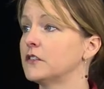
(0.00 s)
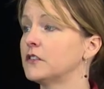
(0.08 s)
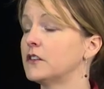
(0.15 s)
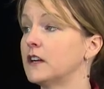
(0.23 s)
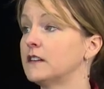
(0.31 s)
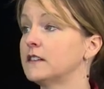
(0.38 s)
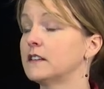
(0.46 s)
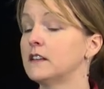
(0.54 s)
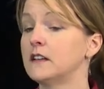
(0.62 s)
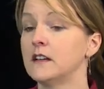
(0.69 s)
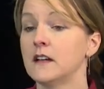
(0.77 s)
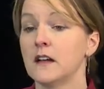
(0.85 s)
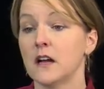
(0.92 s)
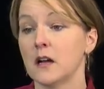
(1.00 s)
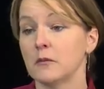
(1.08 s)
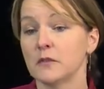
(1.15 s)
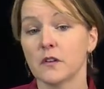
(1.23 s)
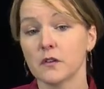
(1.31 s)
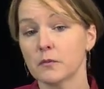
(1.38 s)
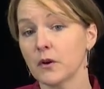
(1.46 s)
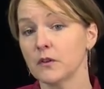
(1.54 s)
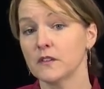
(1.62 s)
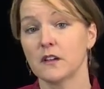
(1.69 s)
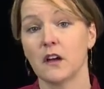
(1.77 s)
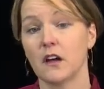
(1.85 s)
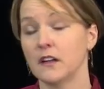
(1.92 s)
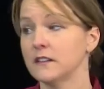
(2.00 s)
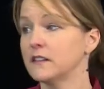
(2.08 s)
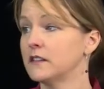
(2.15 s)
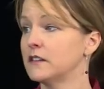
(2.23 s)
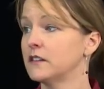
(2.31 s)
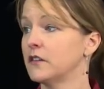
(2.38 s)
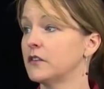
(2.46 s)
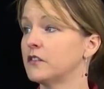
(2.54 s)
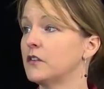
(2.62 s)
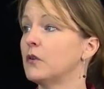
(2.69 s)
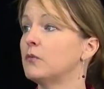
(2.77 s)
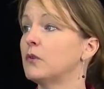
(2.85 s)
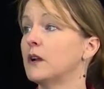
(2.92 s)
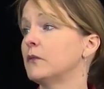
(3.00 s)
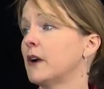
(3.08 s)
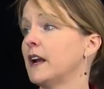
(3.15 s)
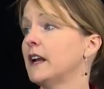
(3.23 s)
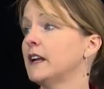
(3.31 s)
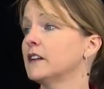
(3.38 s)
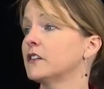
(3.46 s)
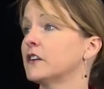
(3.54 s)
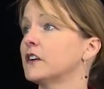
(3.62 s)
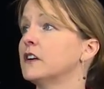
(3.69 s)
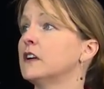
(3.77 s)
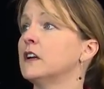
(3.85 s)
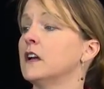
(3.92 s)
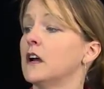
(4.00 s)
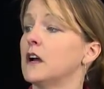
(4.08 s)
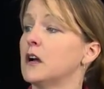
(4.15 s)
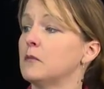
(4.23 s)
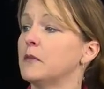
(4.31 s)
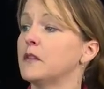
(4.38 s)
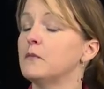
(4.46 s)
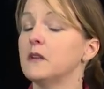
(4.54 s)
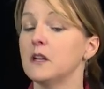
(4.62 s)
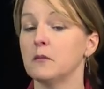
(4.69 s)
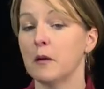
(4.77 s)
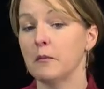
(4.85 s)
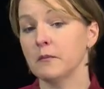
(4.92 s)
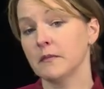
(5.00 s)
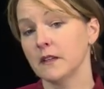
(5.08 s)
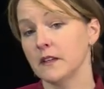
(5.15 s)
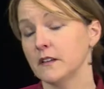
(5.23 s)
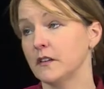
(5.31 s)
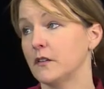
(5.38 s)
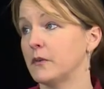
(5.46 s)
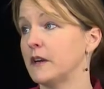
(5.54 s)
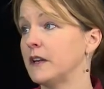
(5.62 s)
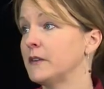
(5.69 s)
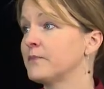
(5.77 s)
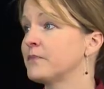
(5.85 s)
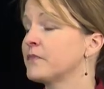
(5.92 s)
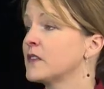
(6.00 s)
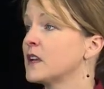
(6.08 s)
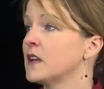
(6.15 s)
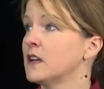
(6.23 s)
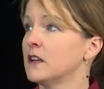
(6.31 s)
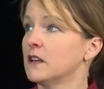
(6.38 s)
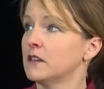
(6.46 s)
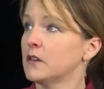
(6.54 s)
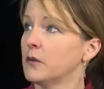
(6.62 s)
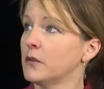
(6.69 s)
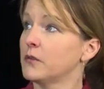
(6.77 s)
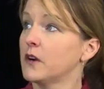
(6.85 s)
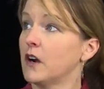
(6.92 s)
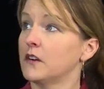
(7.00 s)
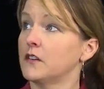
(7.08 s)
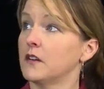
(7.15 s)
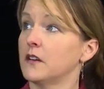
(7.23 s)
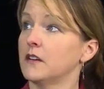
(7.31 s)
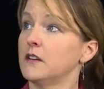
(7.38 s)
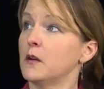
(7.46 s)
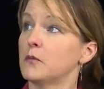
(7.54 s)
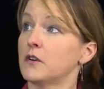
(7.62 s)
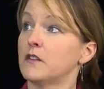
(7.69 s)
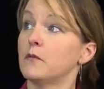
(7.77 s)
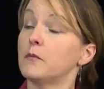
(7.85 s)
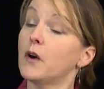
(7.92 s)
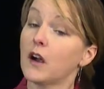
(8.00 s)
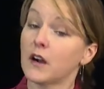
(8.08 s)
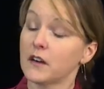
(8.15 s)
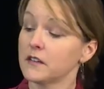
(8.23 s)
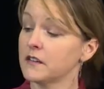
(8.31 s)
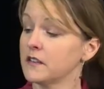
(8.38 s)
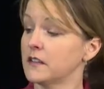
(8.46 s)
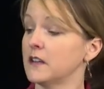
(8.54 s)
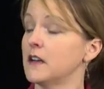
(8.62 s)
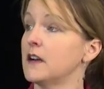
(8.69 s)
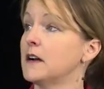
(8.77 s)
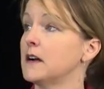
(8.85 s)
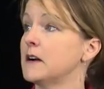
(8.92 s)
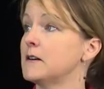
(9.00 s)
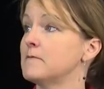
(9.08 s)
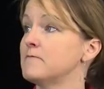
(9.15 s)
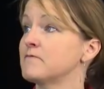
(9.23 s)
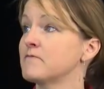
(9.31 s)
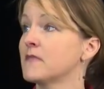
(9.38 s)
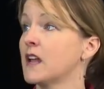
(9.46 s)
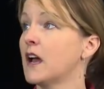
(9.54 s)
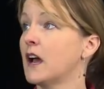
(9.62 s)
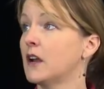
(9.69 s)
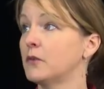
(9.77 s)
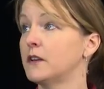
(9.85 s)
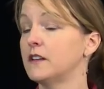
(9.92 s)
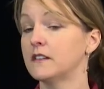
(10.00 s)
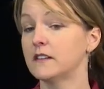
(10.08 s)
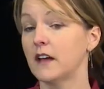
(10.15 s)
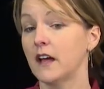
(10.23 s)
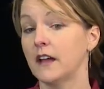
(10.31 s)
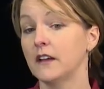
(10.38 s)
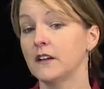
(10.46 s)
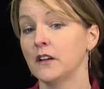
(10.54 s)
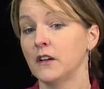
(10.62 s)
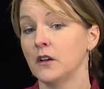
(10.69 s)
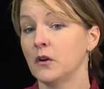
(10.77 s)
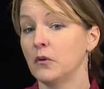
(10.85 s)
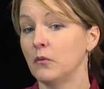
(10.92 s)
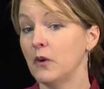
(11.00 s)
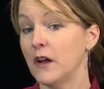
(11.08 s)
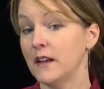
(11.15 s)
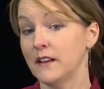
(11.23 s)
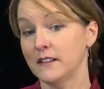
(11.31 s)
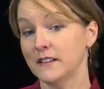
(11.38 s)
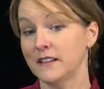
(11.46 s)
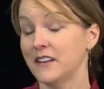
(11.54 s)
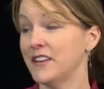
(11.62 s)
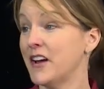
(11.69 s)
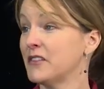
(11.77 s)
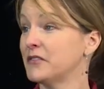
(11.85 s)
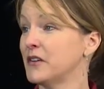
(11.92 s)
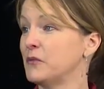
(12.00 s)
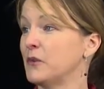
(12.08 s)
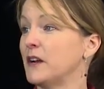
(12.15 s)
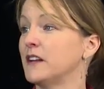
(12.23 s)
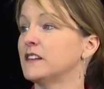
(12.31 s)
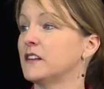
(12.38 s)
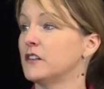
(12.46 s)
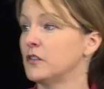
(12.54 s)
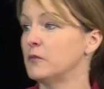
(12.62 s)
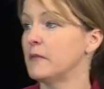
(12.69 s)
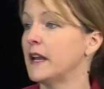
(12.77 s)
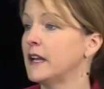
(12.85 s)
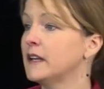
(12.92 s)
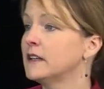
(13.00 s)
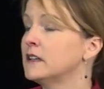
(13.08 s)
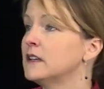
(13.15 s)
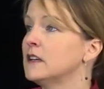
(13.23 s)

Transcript: truss. Um, so there's pros and cons. So there's no one right answer, um, but the minimum is three. So with regard to number of bars, um, how do we decide when is it enough and when is it too many?